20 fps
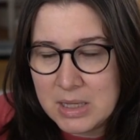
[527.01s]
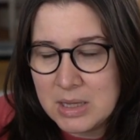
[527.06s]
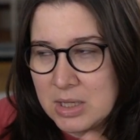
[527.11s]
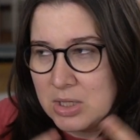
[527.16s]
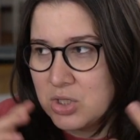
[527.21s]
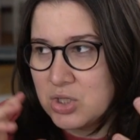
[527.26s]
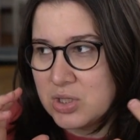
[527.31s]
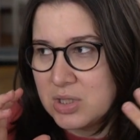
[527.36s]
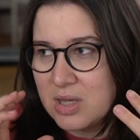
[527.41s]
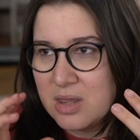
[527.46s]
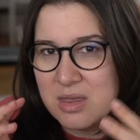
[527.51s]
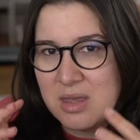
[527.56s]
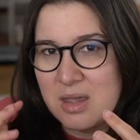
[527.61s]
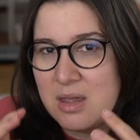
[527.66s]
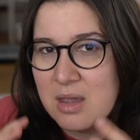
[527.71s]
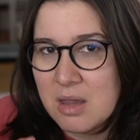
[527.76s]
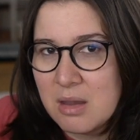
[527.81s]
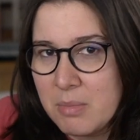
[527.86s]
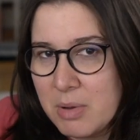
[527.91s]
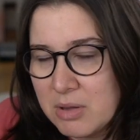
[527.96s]
like just
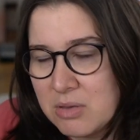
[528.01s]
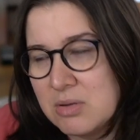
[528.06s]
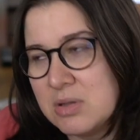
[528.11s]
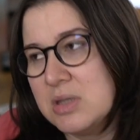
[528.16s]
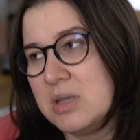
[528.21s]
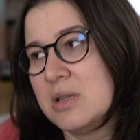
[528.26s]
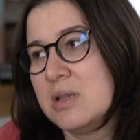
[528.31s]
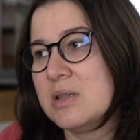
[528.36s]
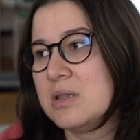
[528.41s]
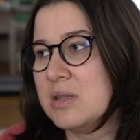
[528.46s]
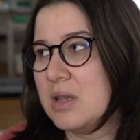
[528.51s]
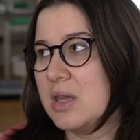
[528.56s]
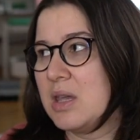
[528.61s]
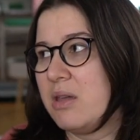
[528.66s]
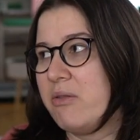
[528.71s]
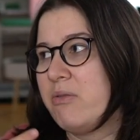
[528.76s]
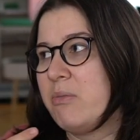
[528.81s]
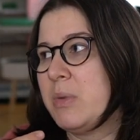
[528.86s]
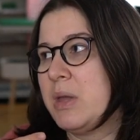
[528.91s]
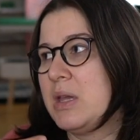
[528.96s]
thinking about those things is like
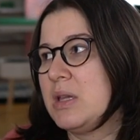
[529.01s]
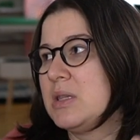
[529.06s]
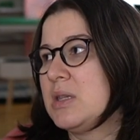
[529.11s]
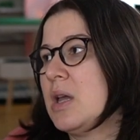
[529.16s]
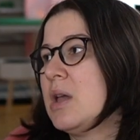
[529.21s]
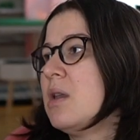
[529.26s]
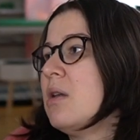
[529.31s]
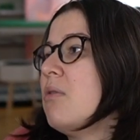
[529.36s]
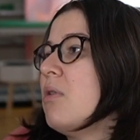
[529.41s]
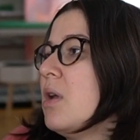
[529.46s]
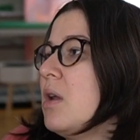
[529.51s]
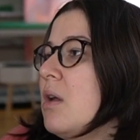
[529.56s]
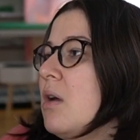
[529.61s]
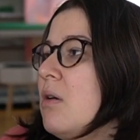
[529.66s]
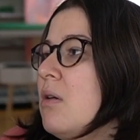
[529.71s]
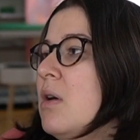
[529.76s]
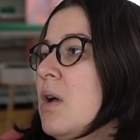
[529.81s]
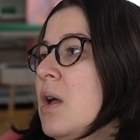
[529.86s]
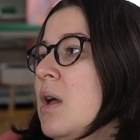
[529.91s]
giving me anxiety right now.